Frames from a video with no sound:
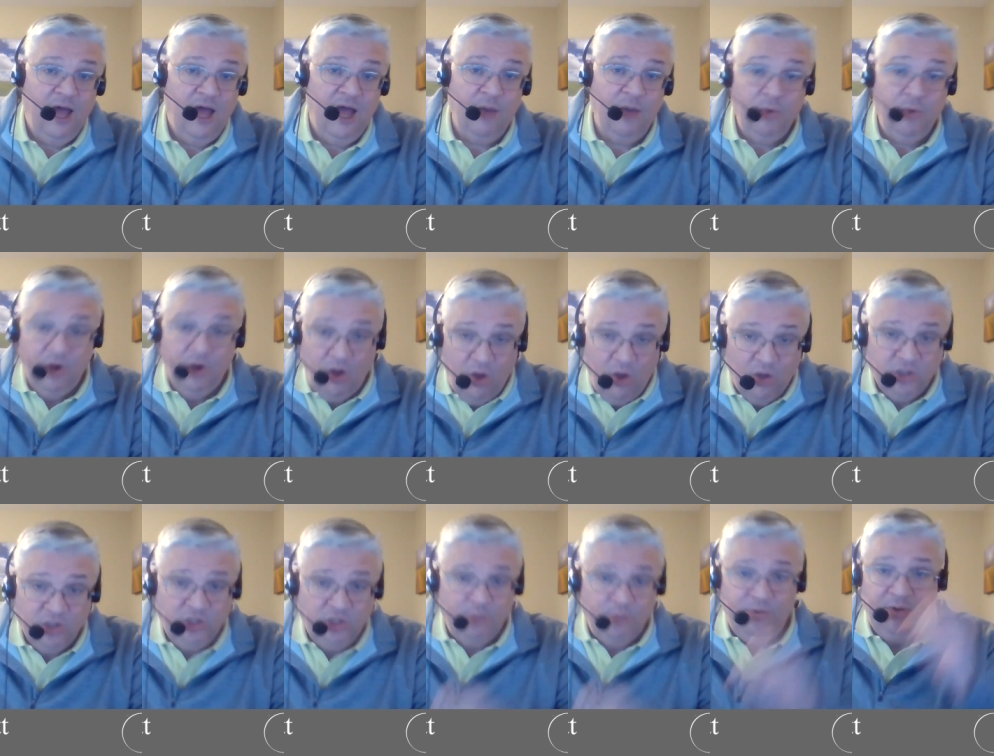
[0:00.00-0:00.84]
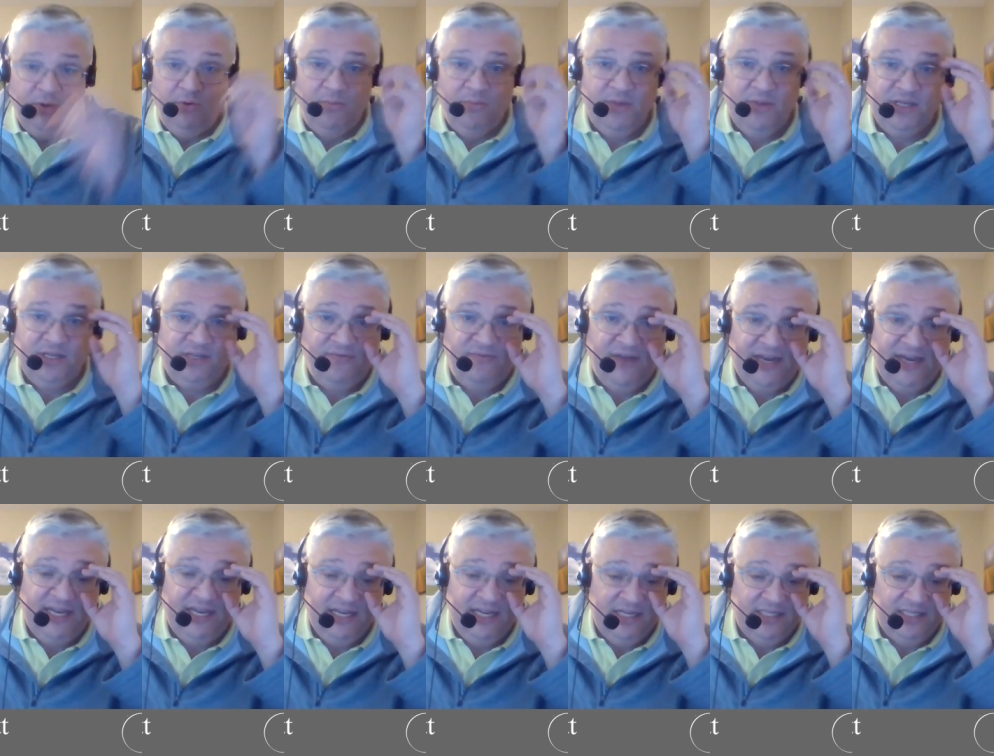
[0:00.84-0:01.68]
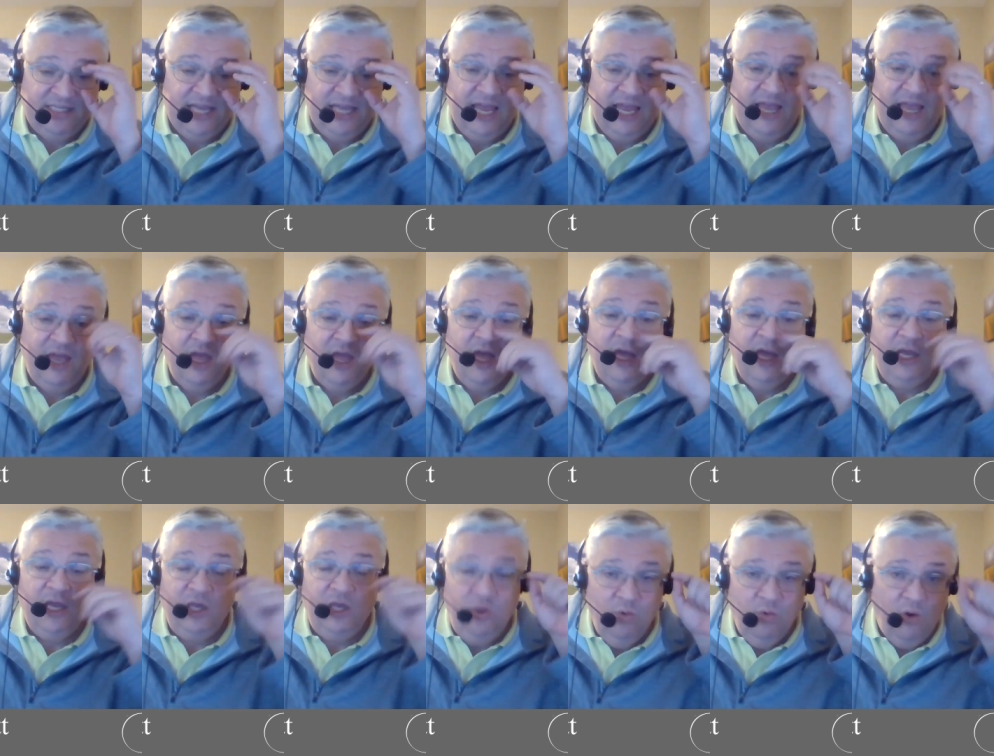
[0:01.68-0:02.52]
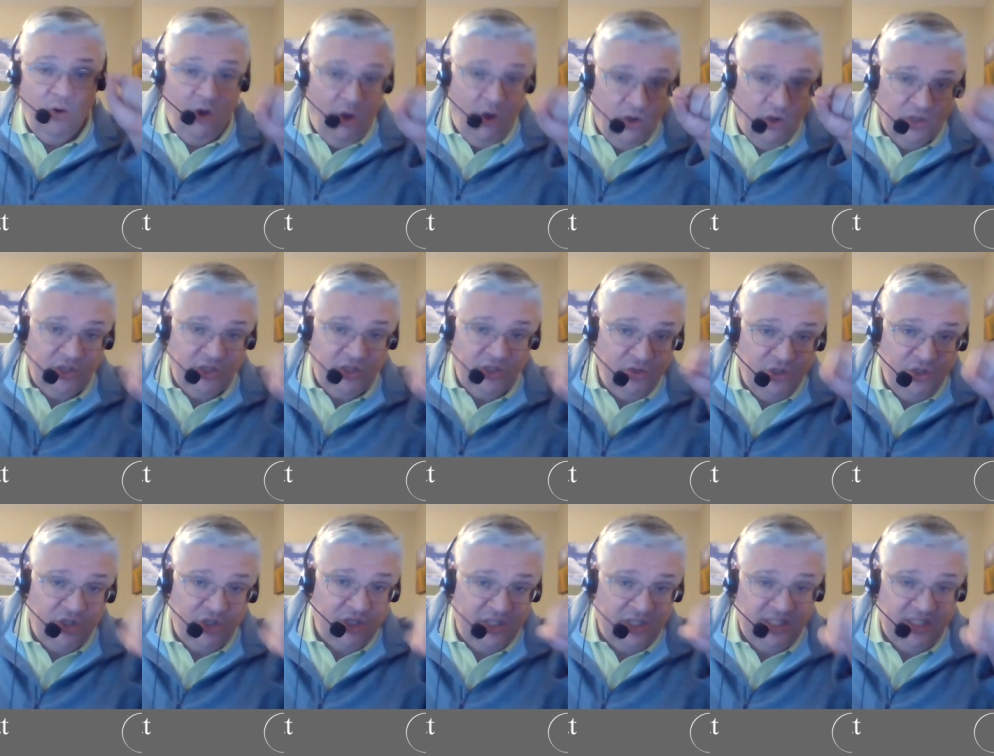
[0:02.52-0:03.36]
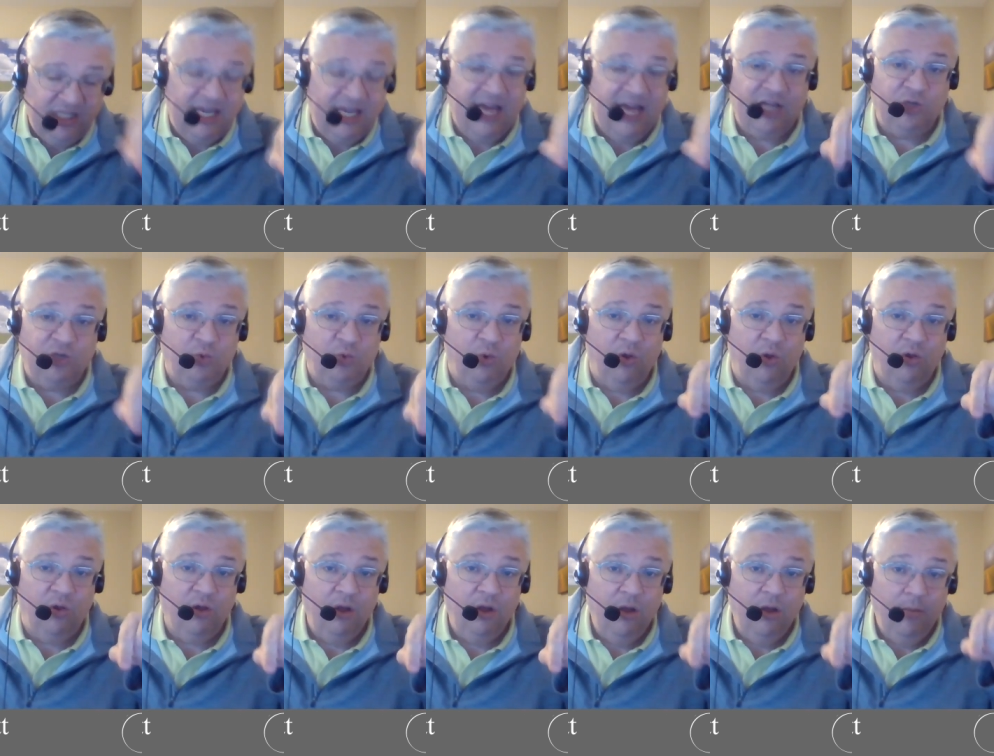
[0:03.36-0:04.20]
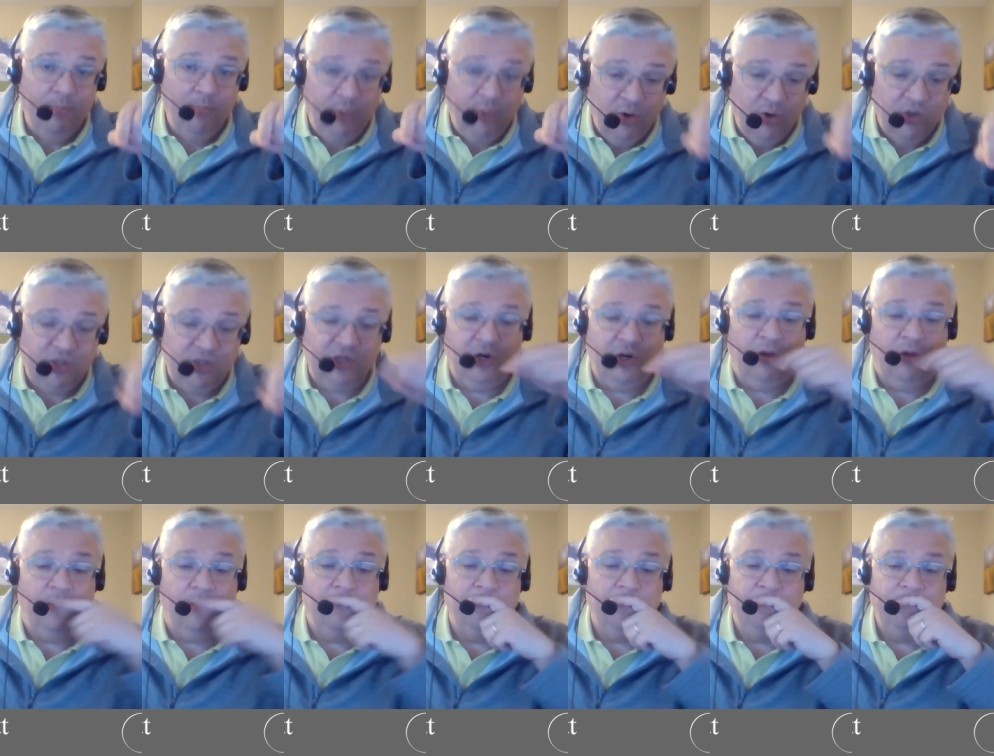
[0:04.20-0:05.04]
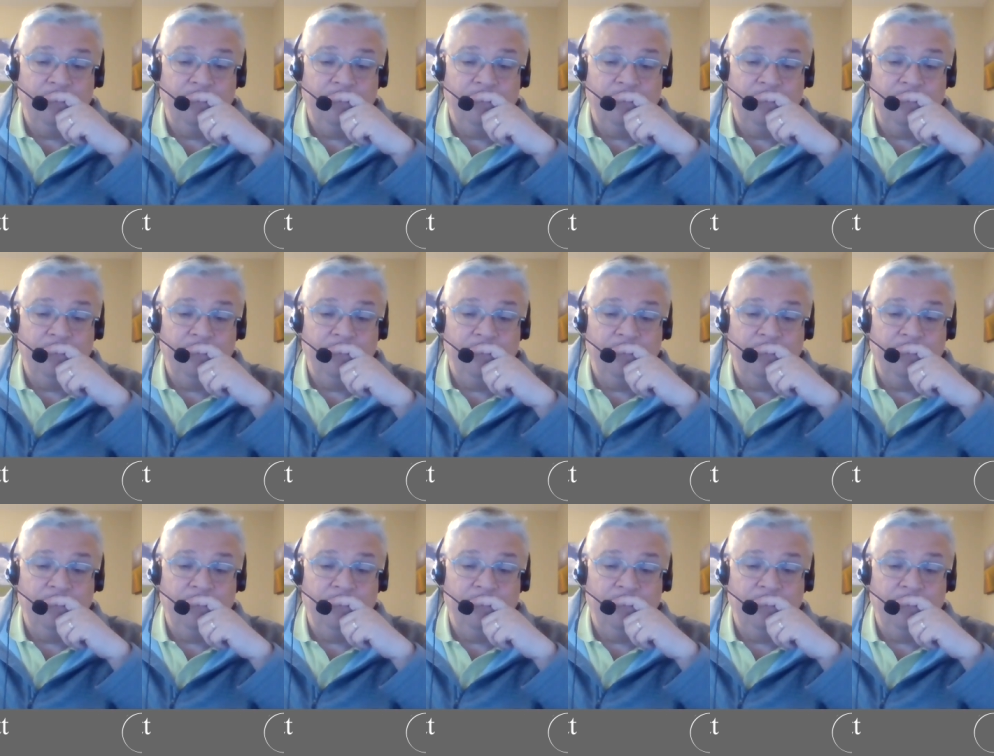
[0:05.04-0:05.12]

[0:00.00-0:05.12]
I would also be remiss if I didn't say you also should schedule personal.